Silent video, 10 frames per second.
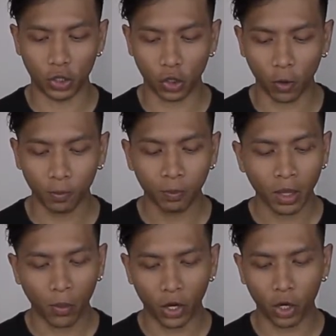So
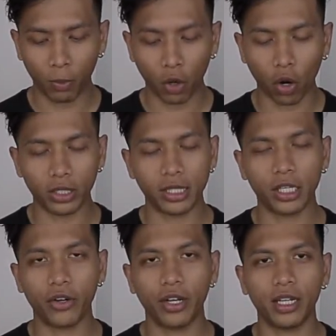we're gonna put all this
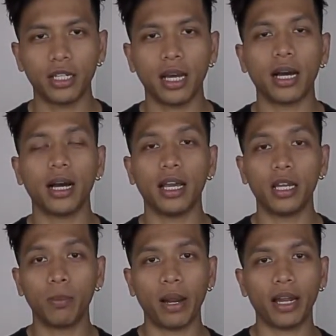ingredient
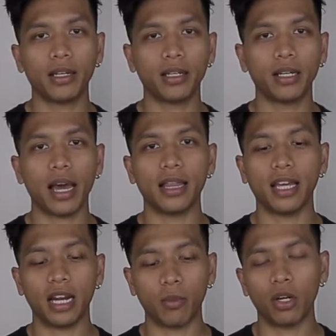in blender, and
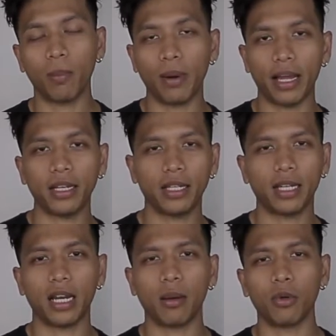then I'm gonna blend it,
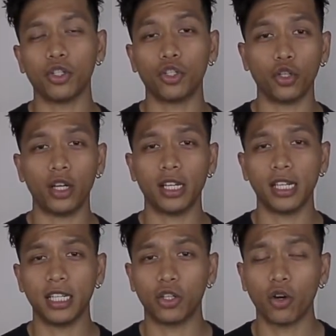and I'm gonna show you guys
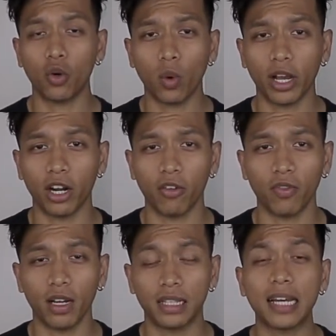later on what kind
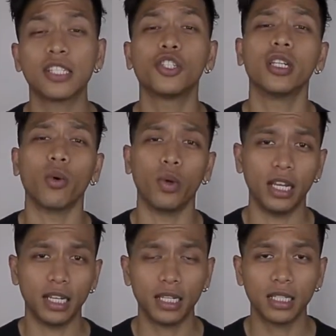of texture that we
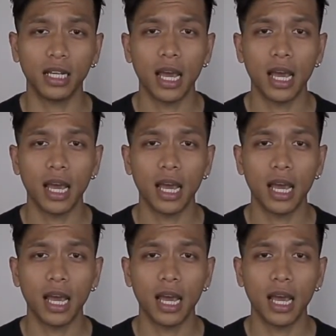needed,